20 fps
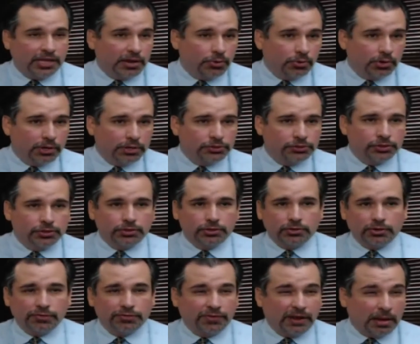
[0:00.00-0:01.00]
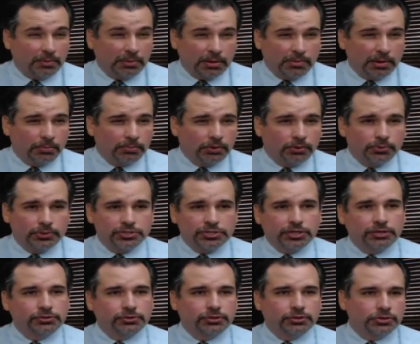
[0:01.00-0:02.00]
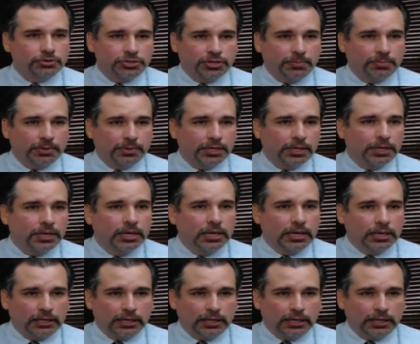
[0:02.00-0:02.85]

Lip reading: they were injured or a family member was injured or somebody